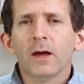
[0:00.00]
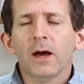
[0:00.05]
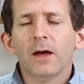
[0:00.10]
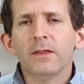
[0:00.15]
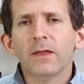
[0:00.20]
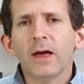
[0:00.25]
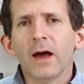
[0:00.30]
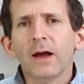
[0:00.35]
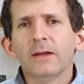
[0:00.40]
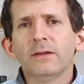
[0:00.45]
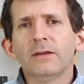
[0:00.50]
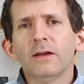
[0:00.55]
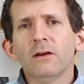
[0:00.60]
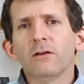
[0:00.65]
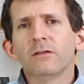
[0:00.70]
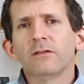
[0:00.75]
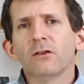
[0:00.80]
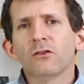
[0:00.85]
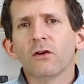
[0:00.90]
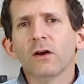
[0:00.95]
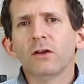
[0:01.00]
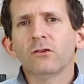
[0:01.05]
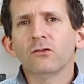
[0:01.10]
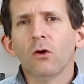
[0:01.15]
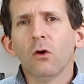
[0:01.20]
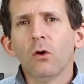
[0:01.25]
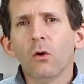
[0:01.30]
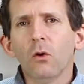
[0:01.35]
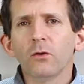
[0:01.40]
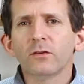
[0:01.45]
And the idea is they're trying to
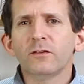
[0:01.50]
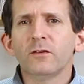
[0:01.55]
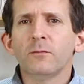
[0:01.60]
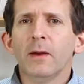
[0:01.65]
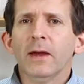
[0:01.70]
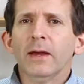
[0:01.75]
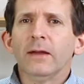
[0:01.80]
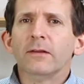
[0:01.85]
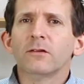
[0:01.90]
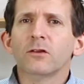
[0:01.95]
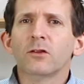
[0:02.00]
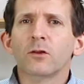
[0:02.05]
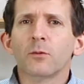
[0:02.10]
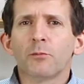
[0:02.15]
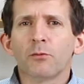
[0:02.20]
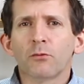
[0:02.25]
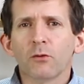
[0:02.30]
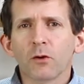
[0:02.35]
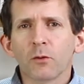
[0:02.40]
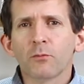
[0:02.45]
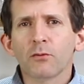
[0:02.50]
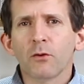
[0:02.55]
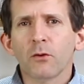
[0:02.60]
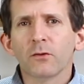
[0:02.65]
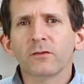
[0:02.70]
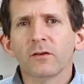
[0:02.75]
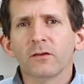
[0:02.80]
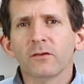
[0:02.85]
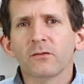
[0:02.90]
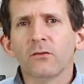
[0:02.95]
automate the brewing
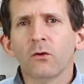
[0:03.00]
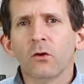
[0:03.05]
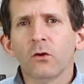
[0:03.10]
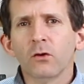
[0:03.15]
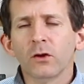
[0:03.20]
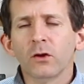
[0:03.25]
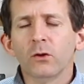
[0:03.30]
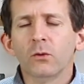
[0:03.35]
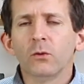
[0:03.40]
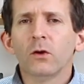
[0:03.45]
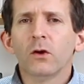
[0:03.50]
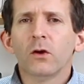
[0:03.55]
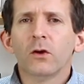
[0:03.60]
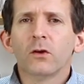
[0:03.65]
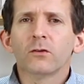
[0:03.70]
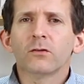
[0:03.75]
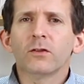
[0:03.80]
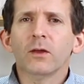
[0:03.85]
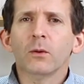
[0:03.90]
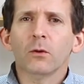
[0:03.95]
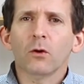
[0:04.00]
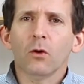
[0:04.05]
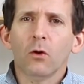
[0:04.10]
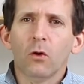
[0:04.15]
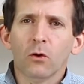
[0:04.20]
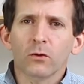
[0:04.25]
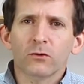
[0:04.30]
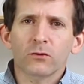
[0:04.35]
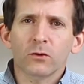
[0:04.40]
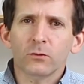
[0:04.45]
process for you. So they will
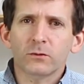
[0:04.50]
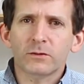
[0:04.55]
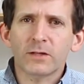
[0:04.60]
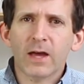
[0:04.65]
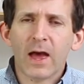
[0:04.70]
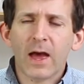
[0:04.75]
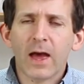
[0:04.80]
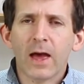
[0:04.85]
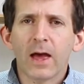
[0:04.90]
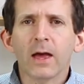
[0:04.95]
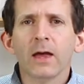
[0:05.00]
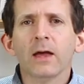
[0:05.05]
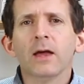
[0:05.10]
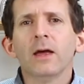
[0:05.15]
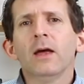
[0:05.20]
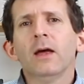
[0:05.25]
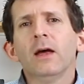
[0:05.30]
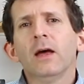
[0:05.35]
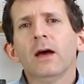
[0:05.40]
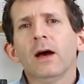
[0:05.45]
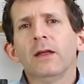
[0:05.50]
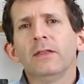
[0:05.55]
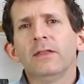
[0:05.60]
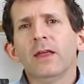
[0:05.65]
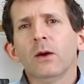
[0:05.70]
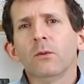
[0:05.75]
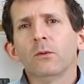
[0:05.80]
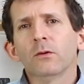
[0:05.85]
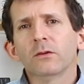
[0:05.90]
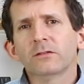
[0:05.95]
auto-tear and
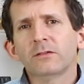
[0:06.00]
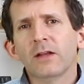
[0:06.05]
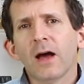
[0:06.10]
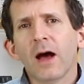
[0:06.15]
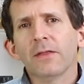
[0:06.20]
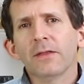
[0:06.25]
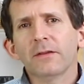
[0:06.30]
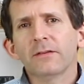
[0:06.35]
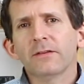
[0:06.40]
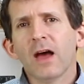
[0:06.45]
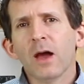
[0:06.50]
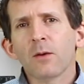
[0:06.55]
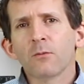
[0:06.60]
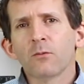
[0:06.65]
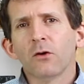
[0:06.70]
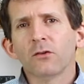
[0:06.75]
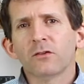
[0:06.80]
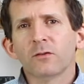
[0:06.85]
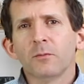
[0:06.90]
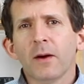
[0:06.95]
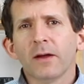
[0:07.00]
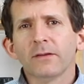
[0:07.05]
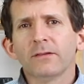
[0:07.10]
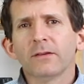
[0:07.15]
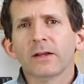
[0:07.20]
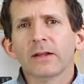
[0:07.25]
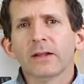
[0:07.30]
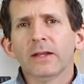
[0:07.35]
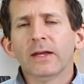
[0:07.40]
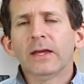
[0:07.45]
they will start the time
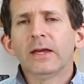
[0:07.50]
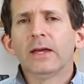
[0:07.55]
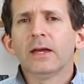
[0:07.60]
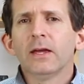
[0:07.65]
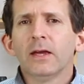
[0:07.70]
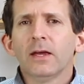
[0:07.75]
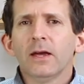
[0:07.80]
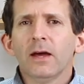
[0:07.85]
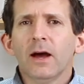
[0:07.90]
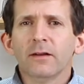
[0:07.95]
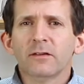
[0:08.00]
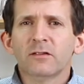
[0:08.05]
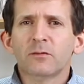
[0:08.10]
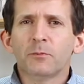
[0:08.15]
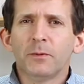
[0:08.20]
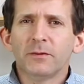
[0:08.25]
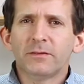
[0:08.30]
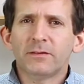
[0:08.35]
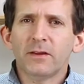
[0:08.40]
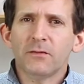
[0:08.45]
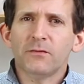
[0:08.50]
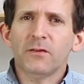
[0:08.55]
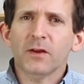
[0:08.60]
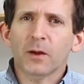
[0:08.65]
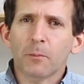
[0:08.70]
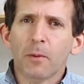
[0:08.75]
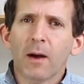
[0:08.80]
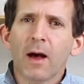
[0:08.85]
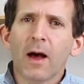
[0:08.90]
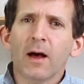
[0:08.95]
automatically at
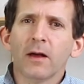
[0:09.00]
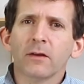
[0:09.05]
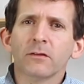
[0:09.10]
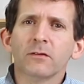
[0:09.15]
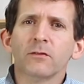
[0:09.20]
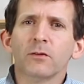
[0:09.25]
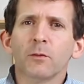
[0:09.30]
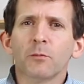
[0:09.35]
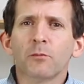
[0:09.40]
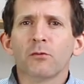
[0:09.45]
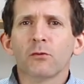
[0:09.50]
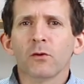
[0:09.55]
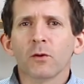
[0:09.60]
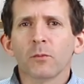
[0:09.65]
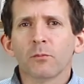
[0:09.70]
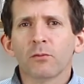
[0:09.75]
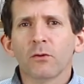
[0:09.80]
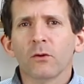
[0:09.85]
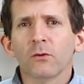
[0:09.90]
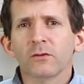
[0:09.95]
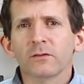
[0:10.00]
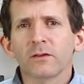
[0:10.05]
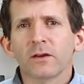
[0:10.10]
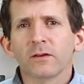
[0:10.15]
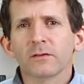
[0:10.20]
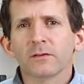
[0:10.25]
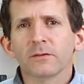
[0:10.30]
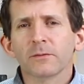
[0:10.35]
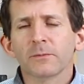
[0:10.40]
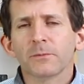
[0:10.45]
specific parts of the brewing
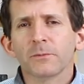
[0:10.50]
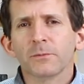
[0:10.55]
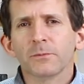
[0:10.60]
process.